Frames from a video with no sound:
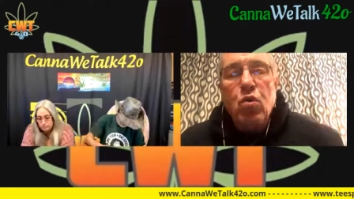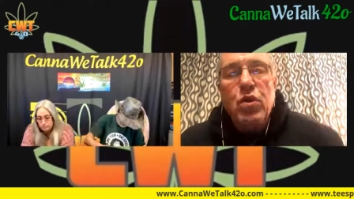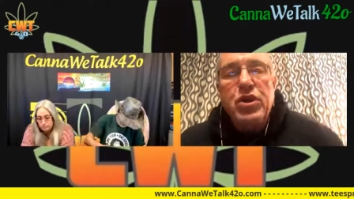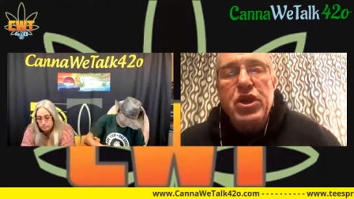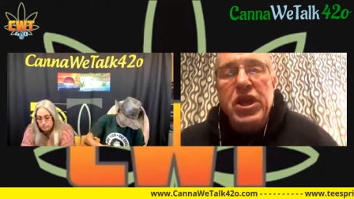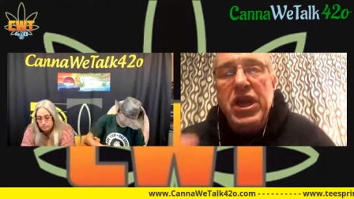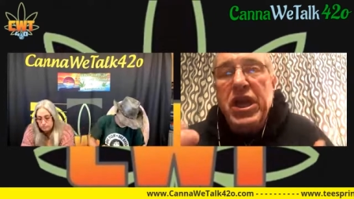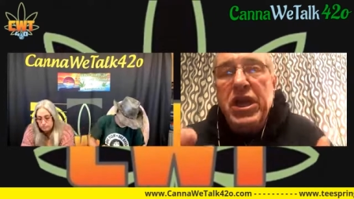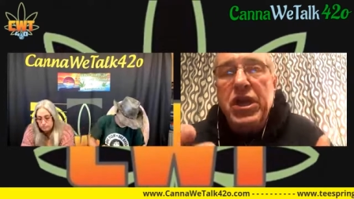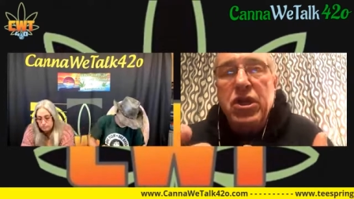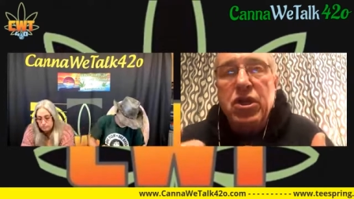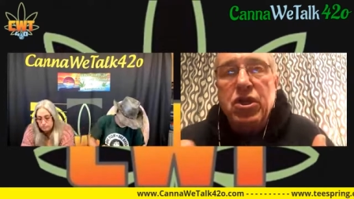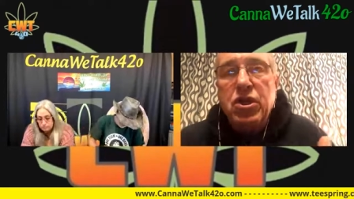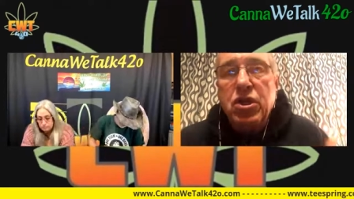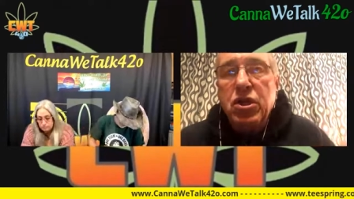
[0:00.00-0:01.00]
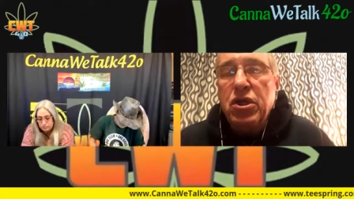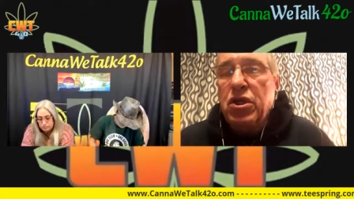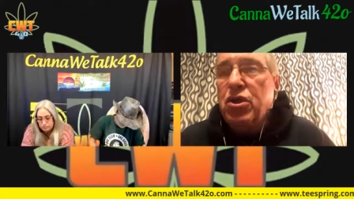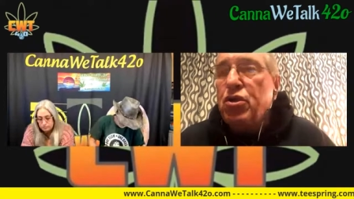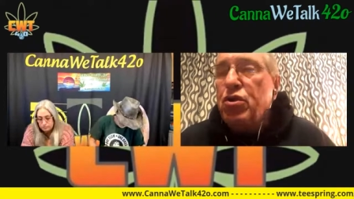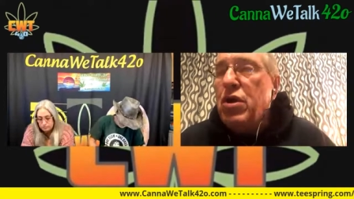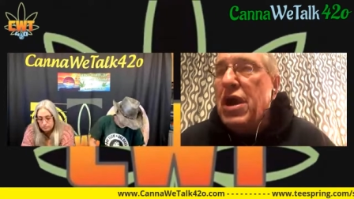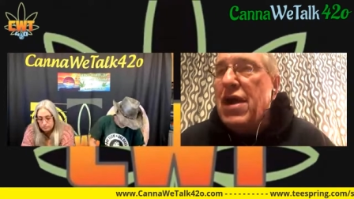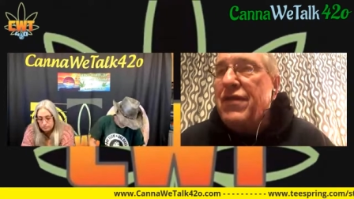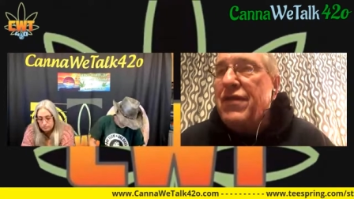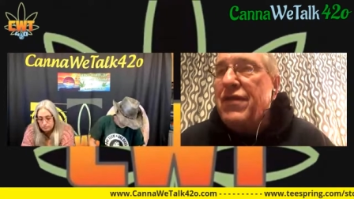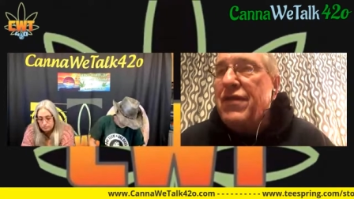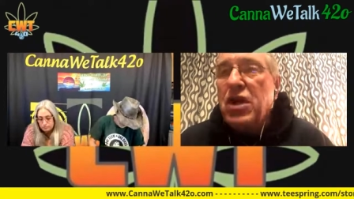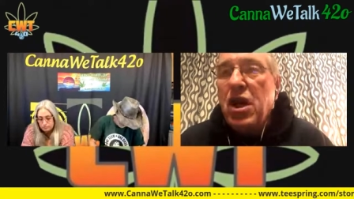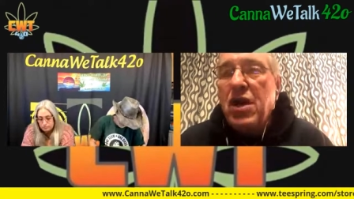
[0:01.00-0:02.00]
eat it, do you have that
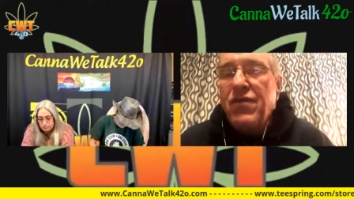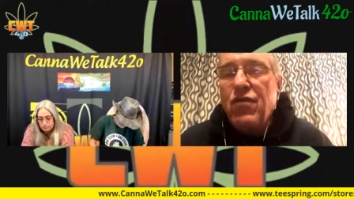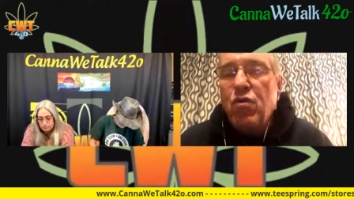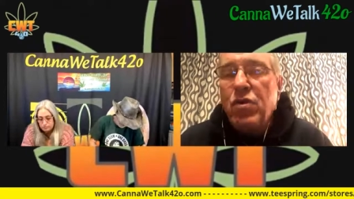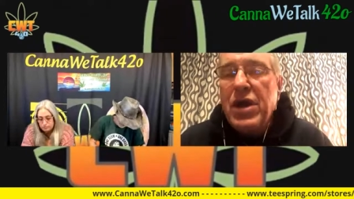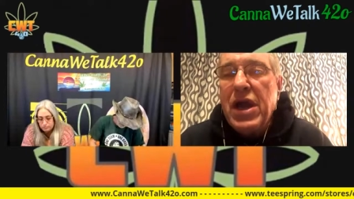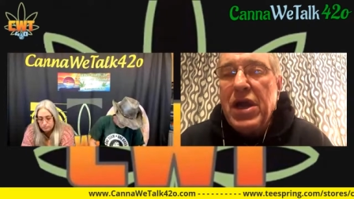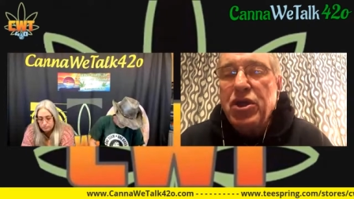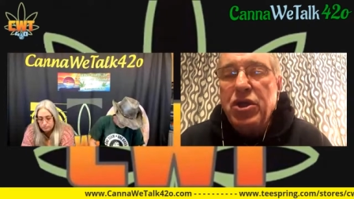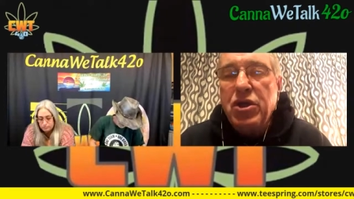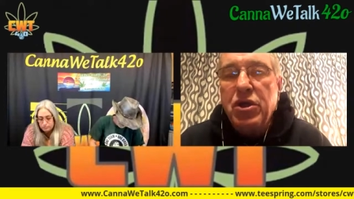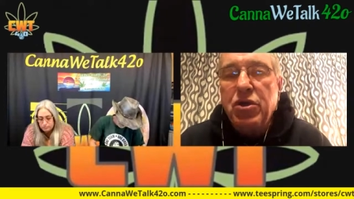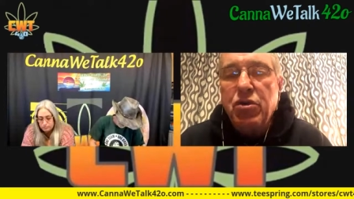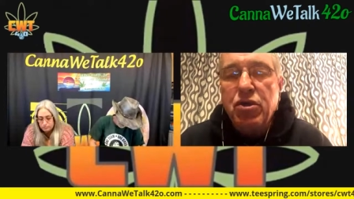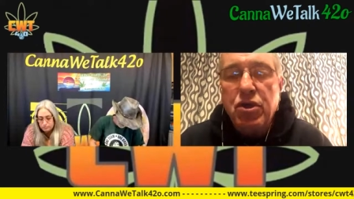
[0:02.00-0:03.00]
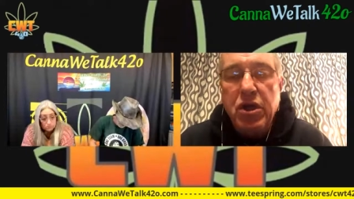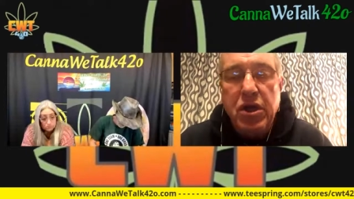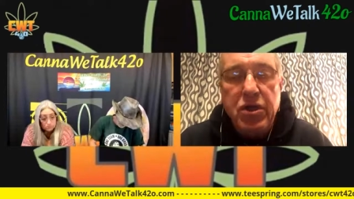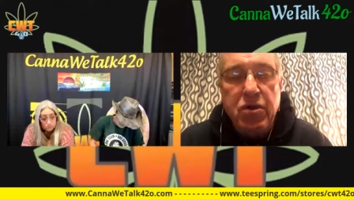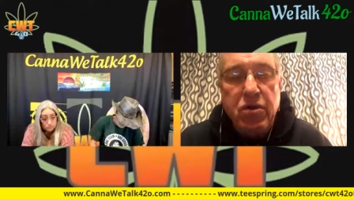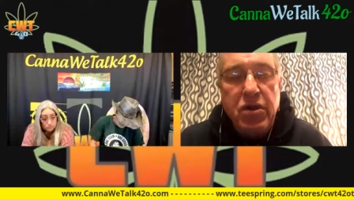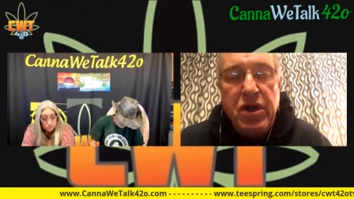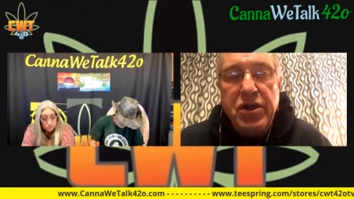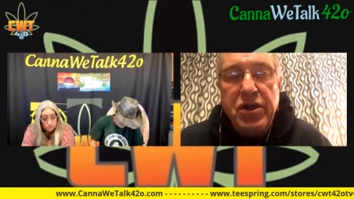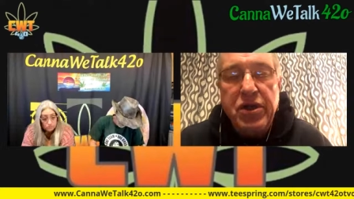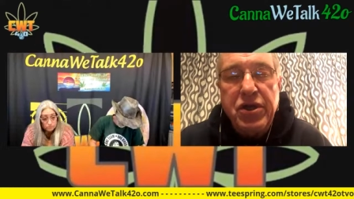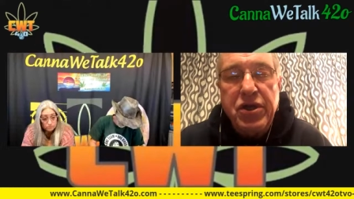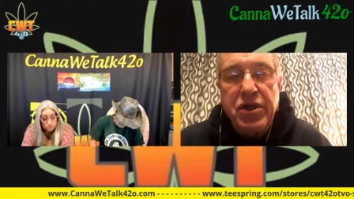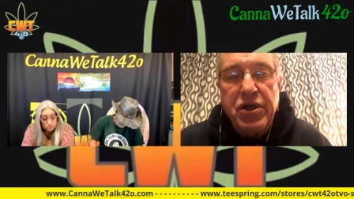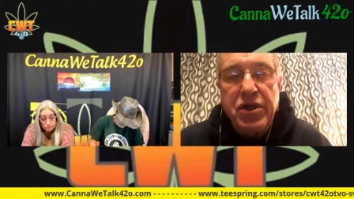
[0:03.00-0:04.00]
kind of a reaction in your
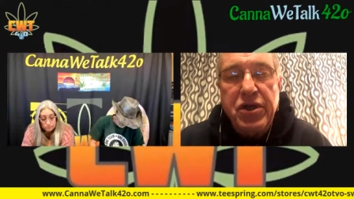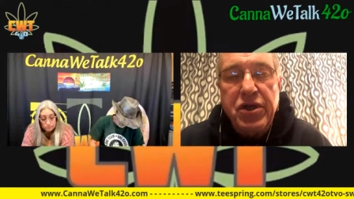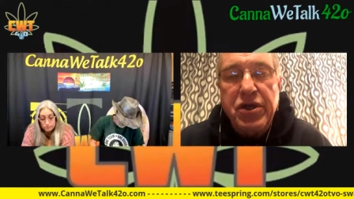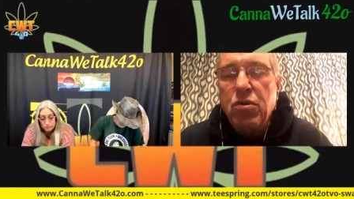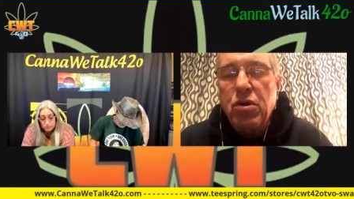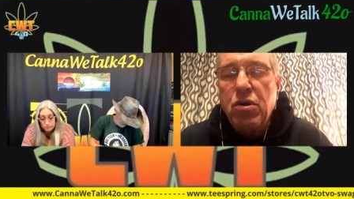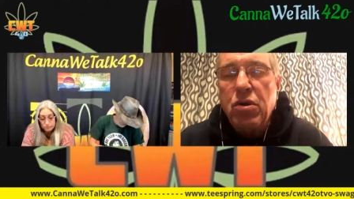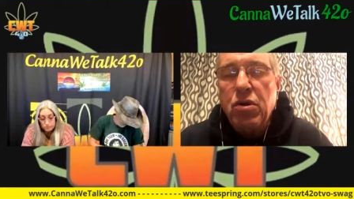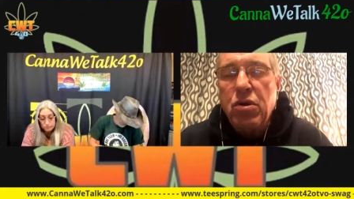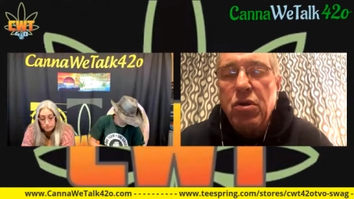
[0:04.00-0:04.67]
intestine?